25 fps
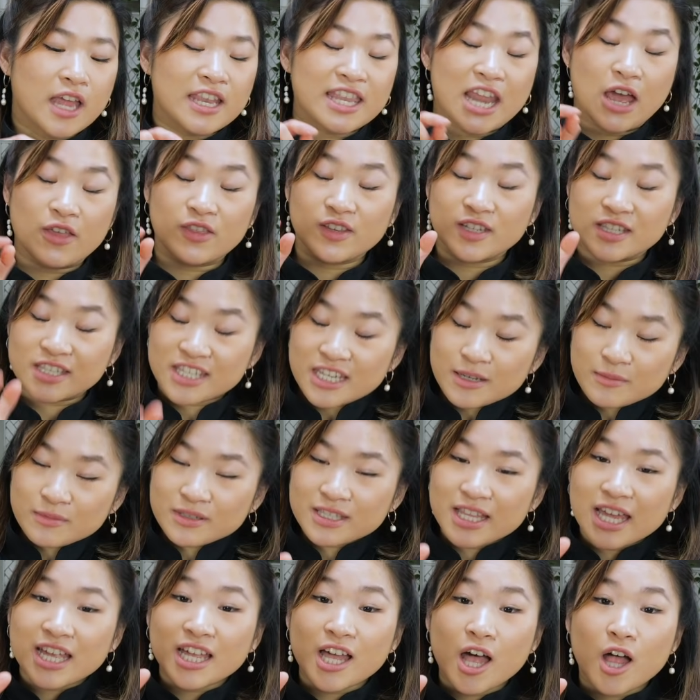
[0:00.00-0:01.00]
Now this
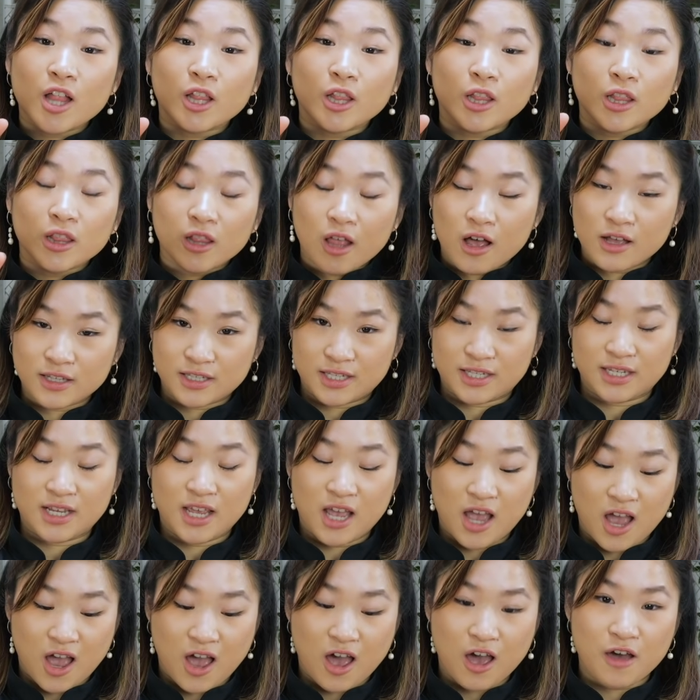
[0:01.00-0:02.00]
seems like a lot
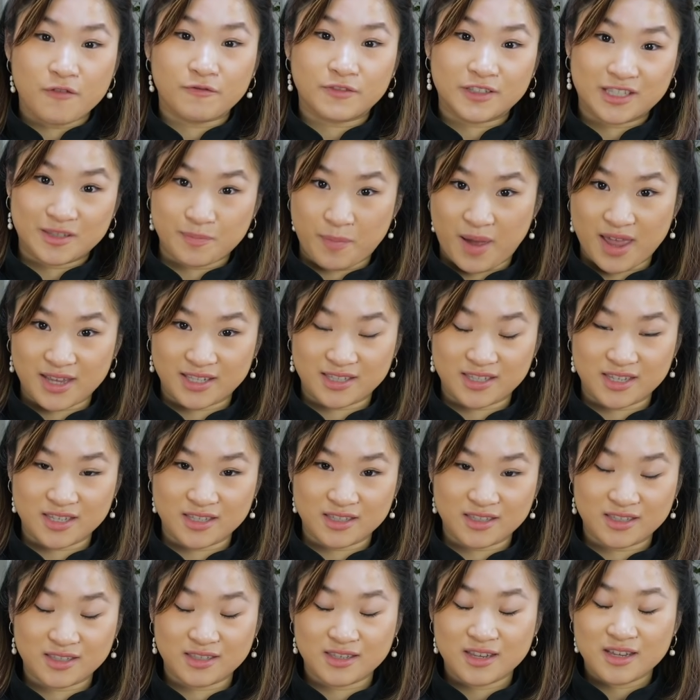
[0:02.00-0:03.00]
of
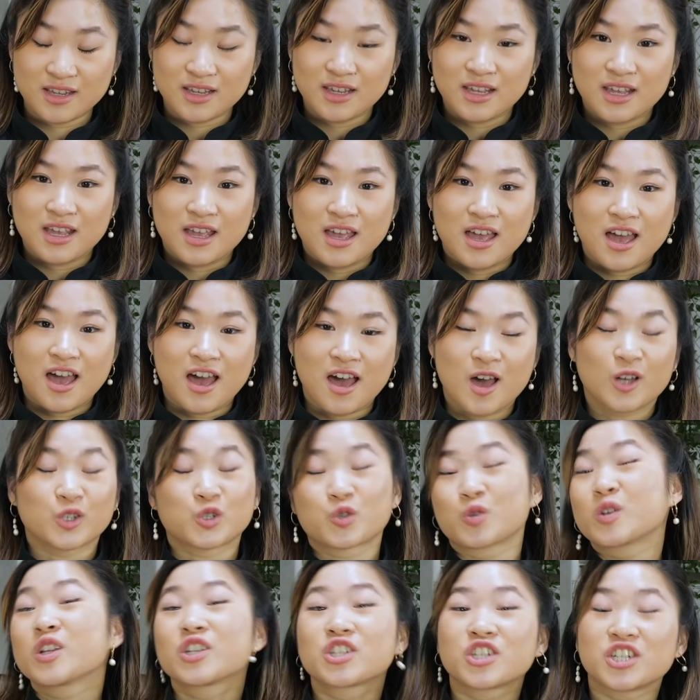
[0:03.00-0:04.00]
spices.
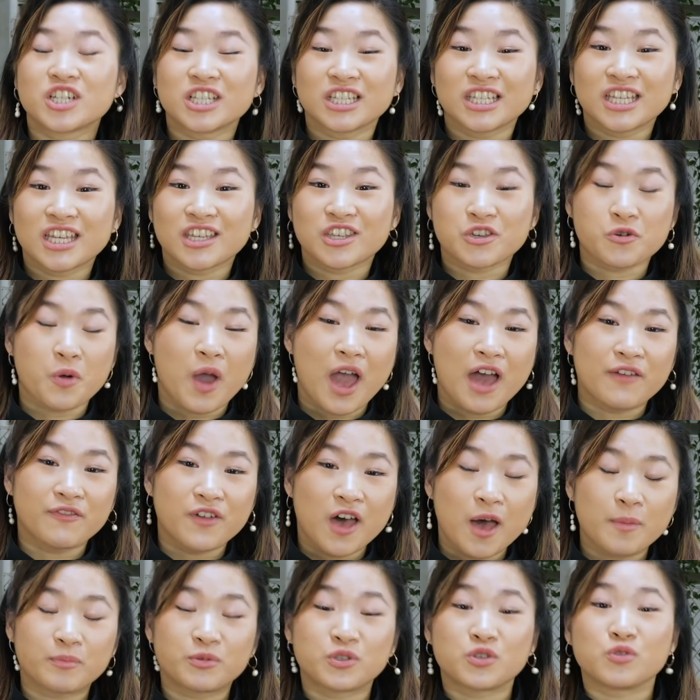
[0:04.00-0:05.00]
Traditionally, you have
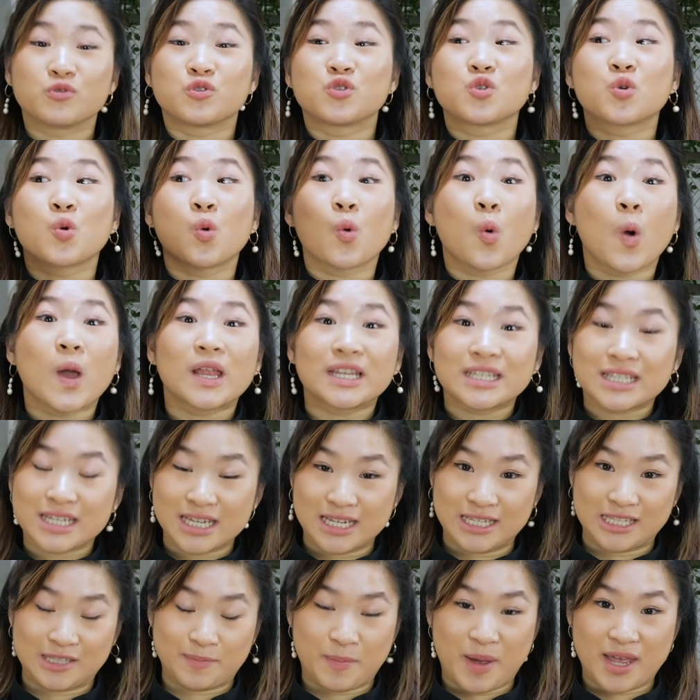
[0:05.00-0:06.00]
up to
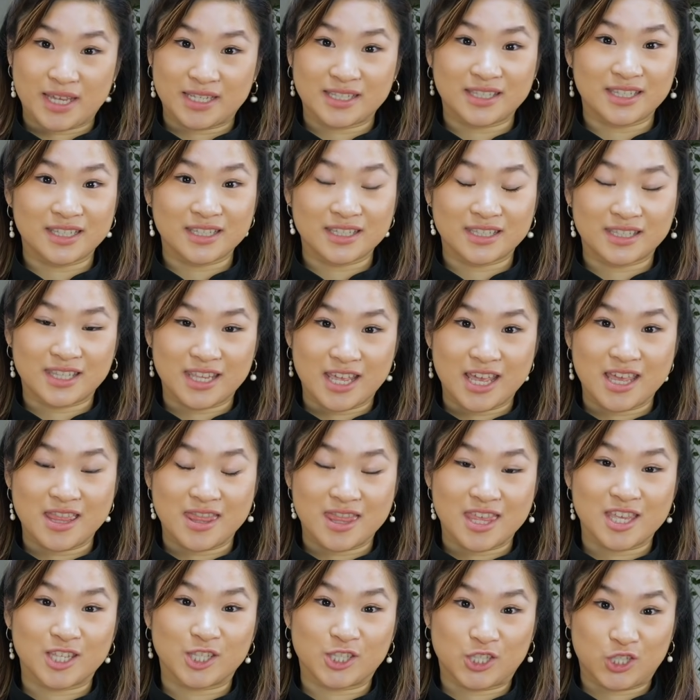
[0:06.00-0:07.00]
20 spices
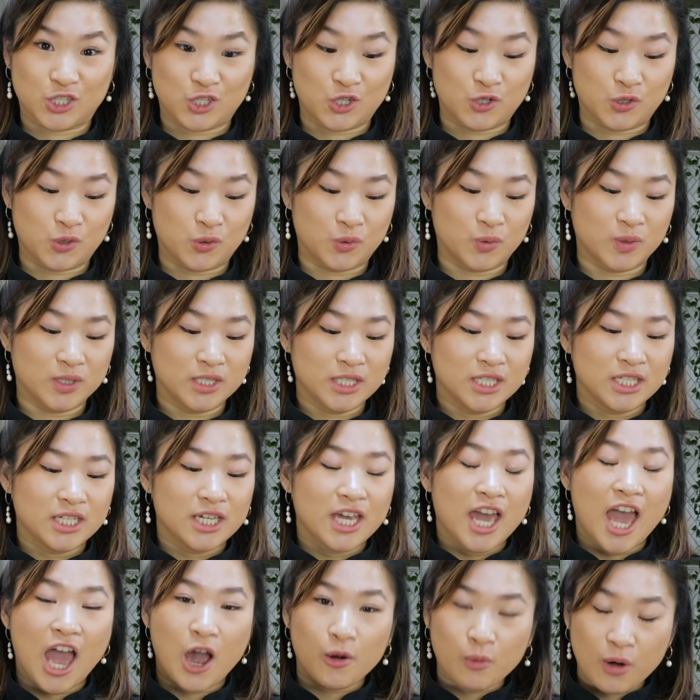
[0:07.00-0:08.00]
in this stew.
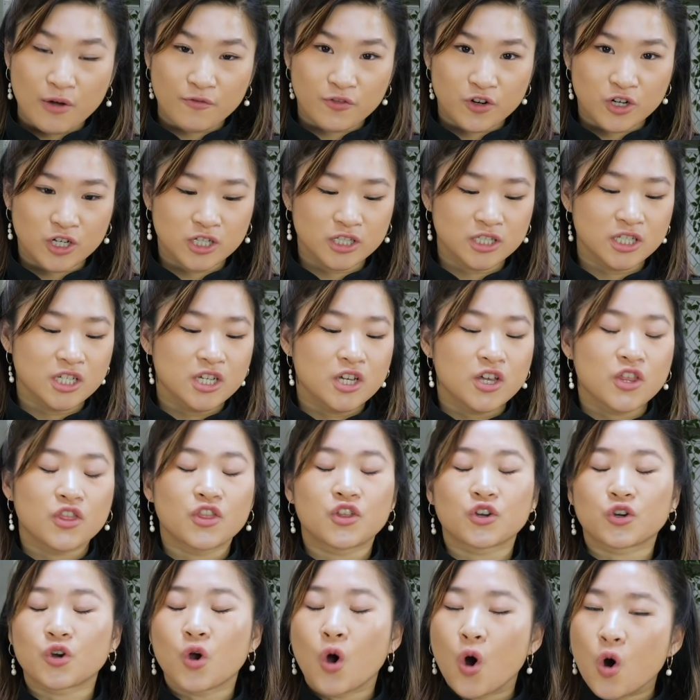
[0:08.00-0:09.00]
However,
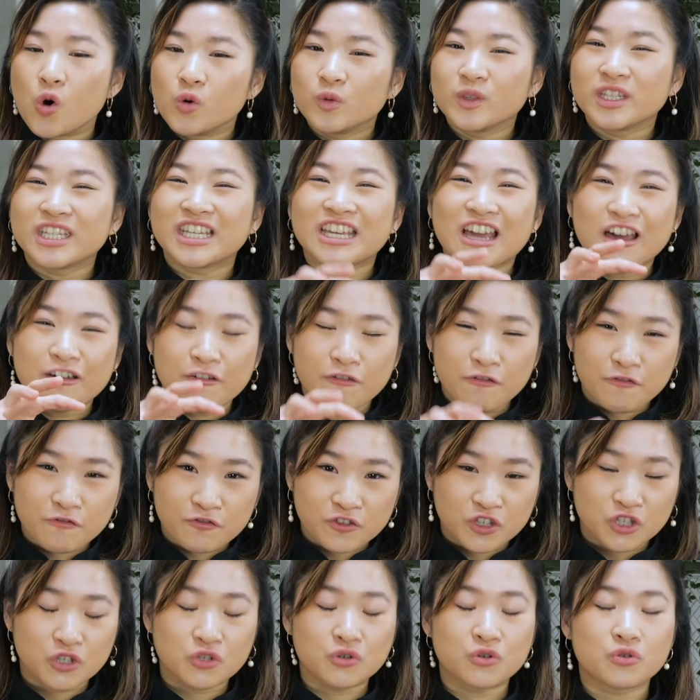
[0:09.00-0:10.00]
there are only a
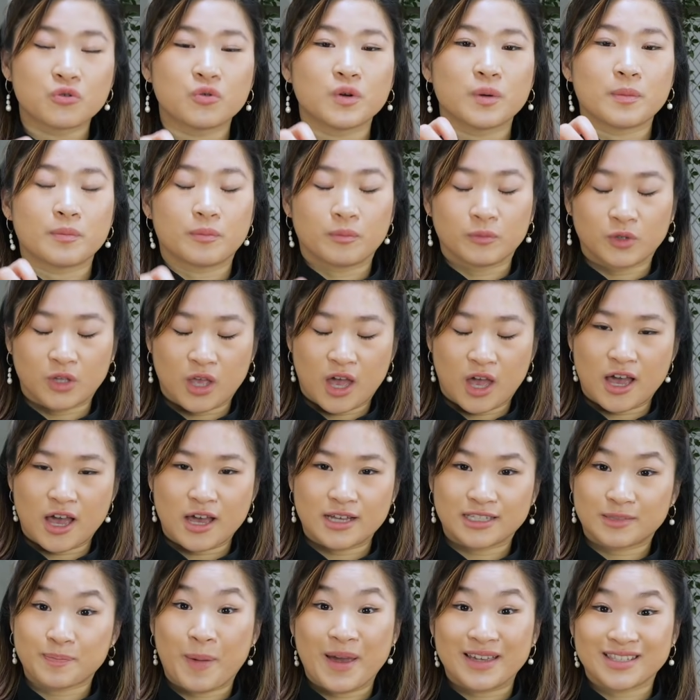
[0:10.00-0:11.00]
few
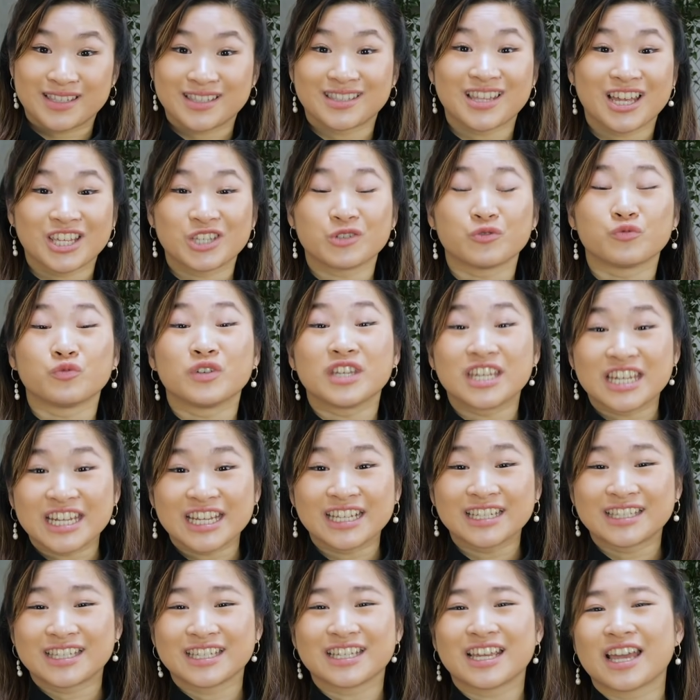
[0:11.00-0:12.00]
spices that you
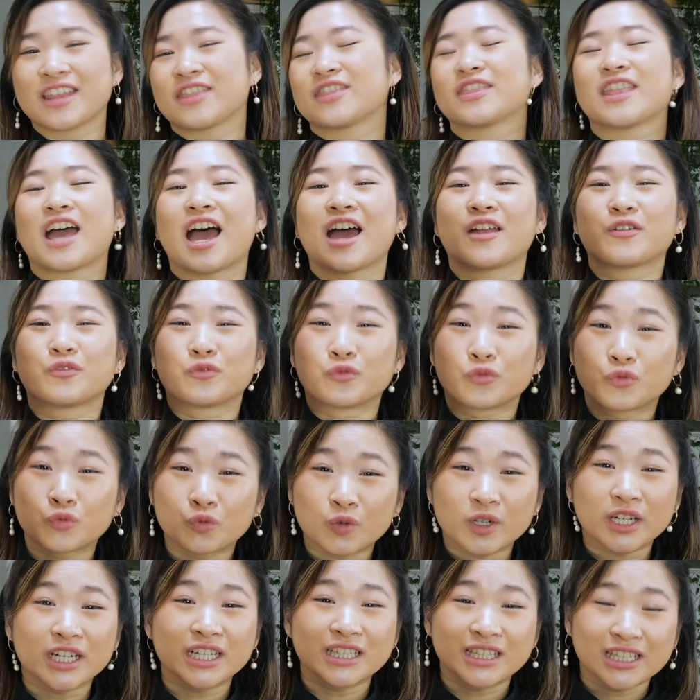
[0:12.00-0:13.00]
need to get that
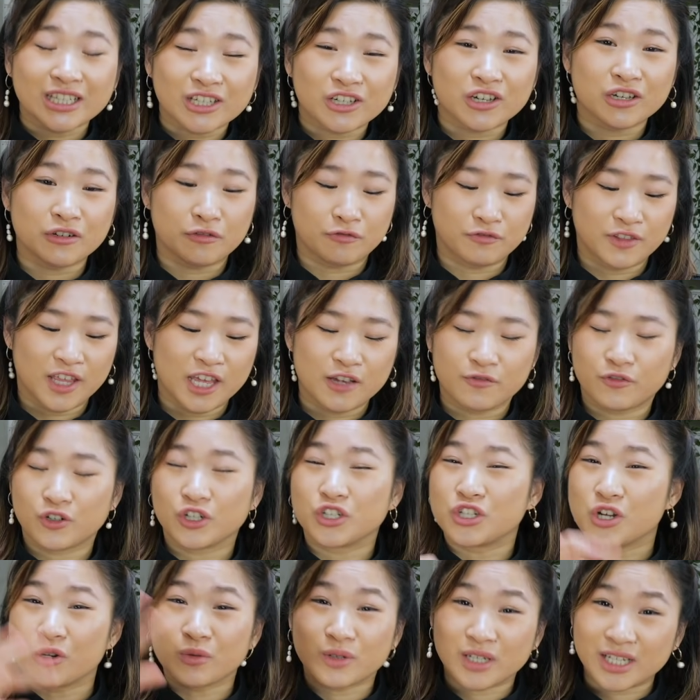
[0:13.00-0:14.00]
really good flavor.
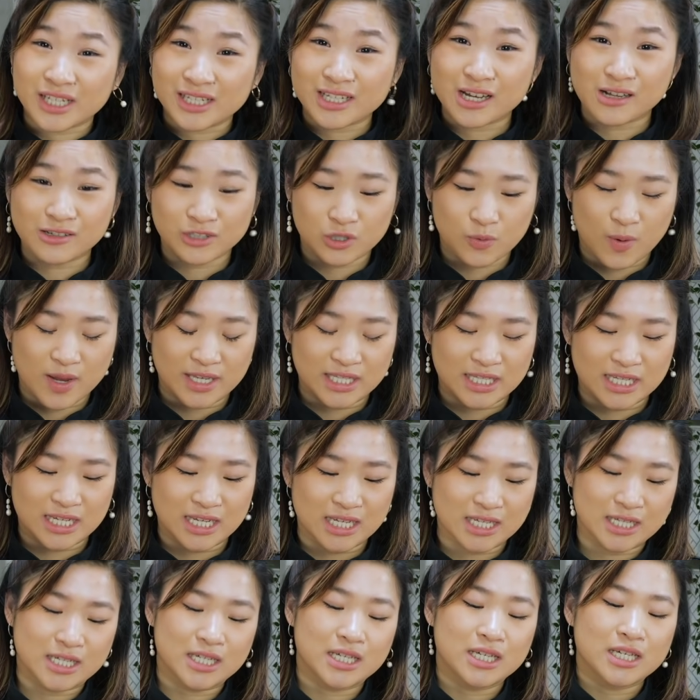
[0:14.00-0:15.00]
You don't need all
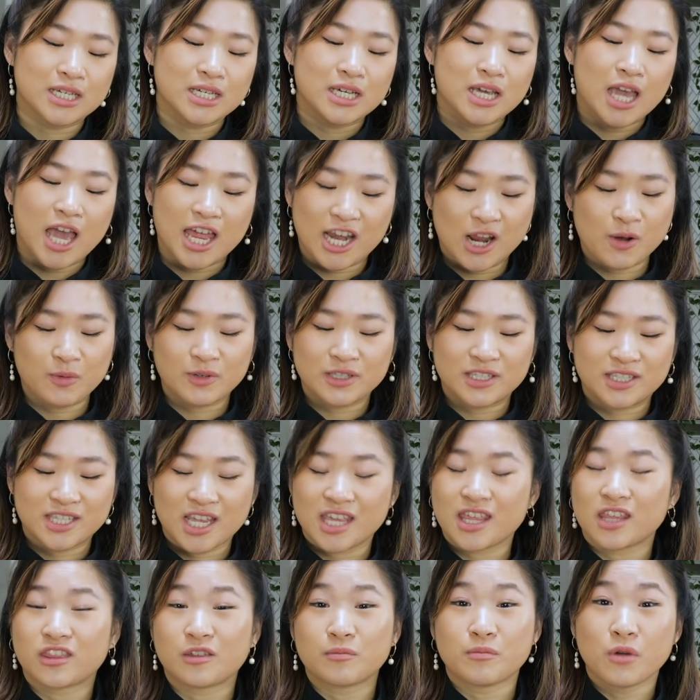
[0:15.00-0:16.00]
20. And I would
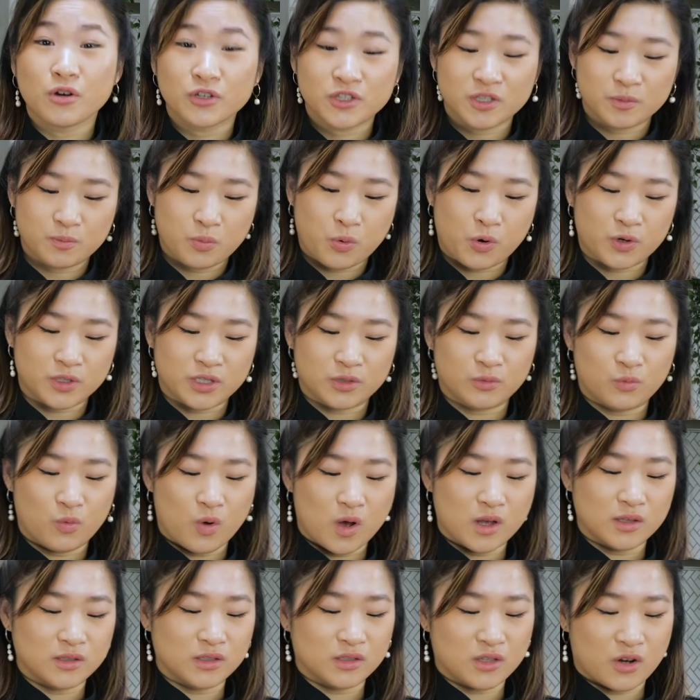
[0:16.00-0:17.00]
say that the most important
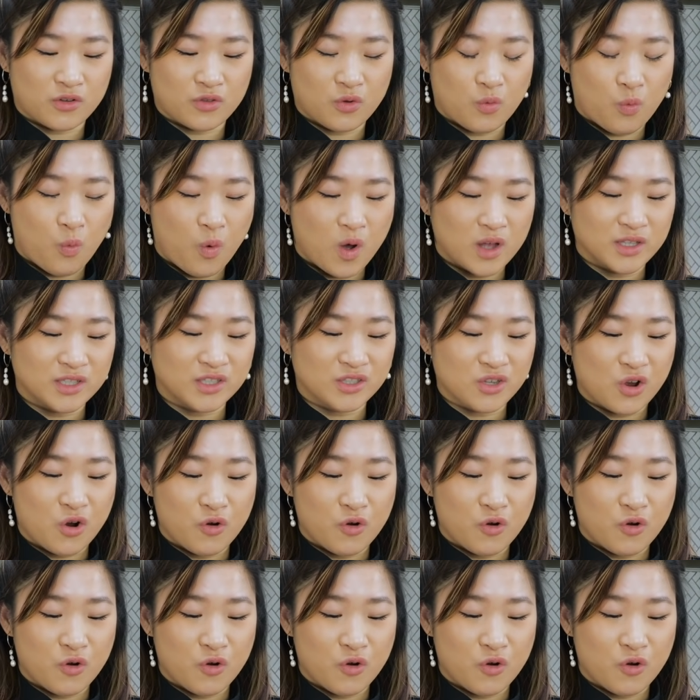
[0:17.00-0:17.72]
ones are the ones